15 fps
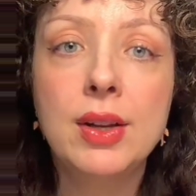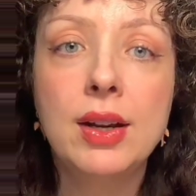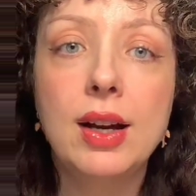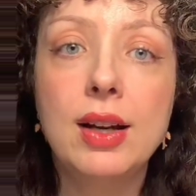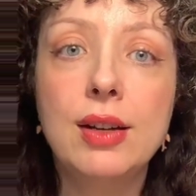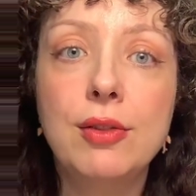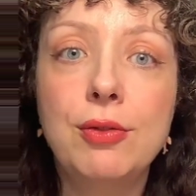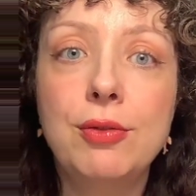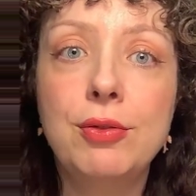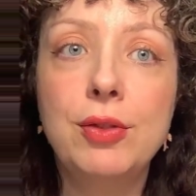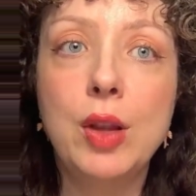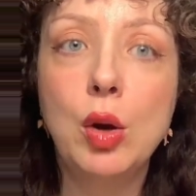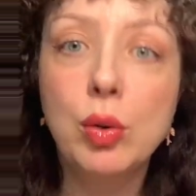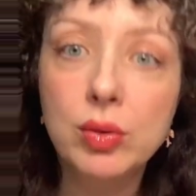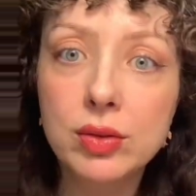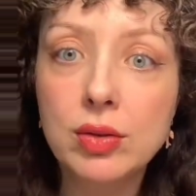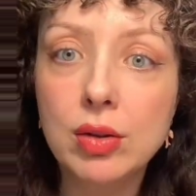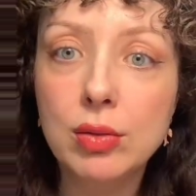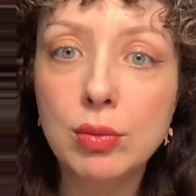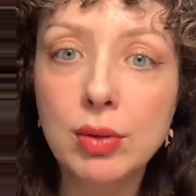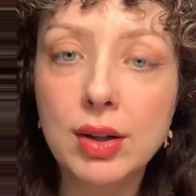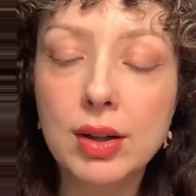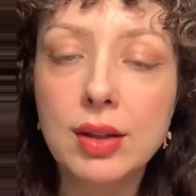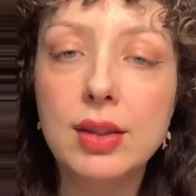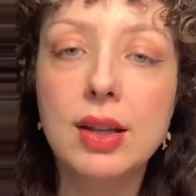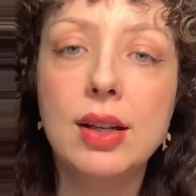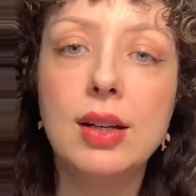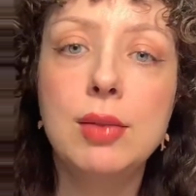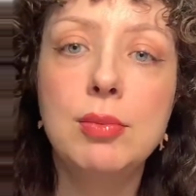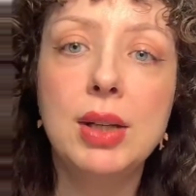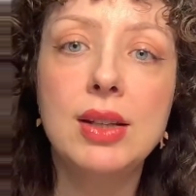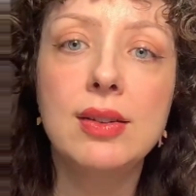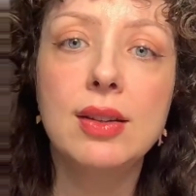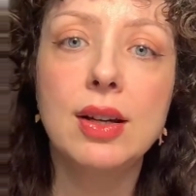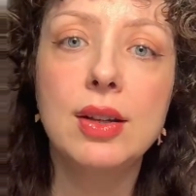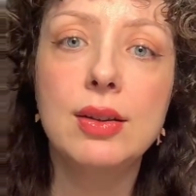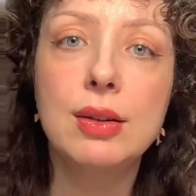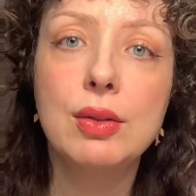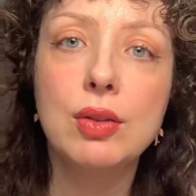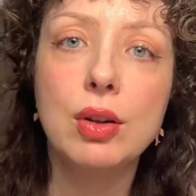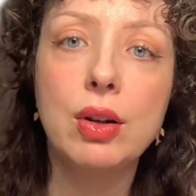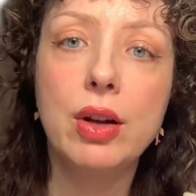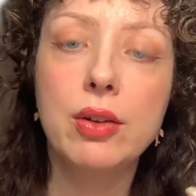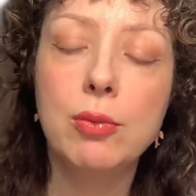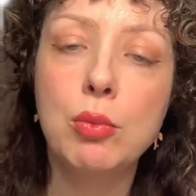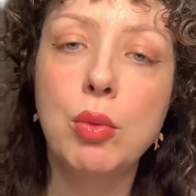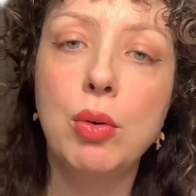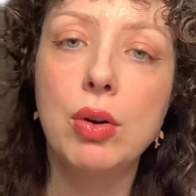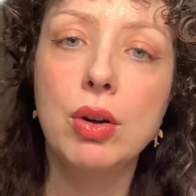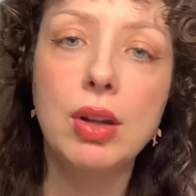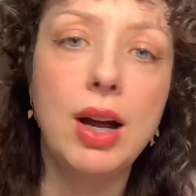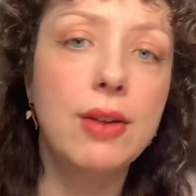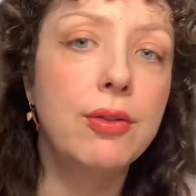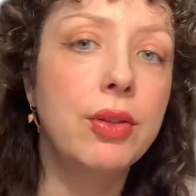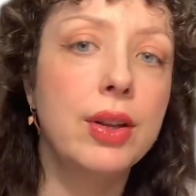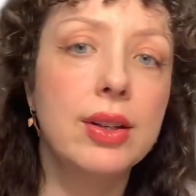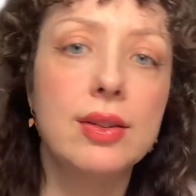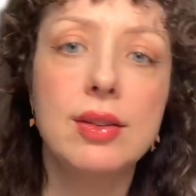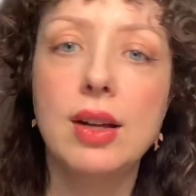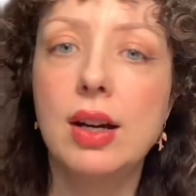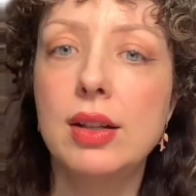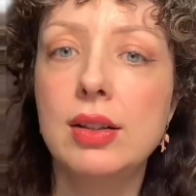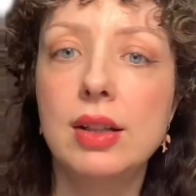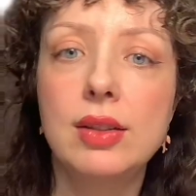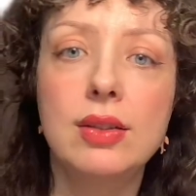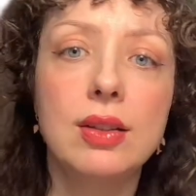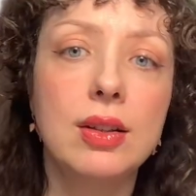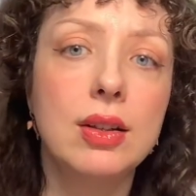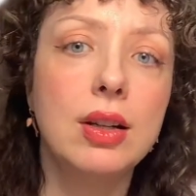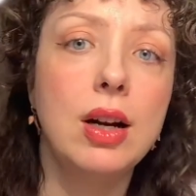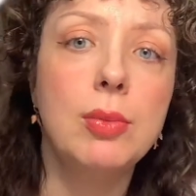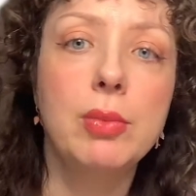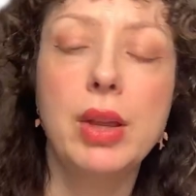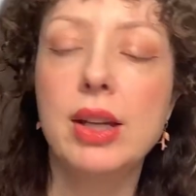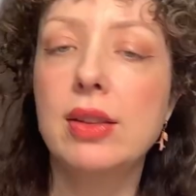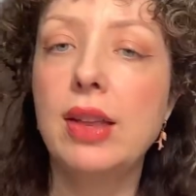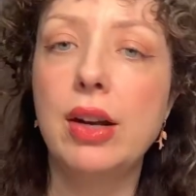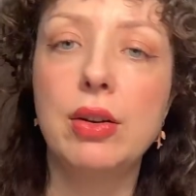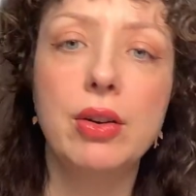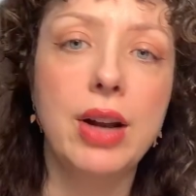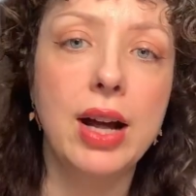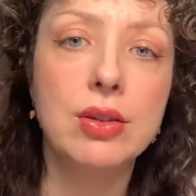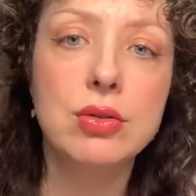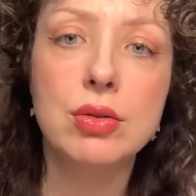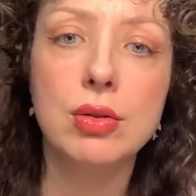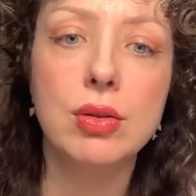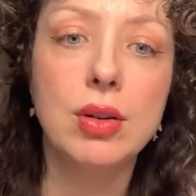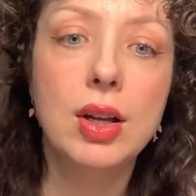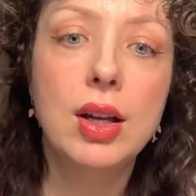And if those don't work, then it means that there's a lot of more life things that need to come, like, that are natural.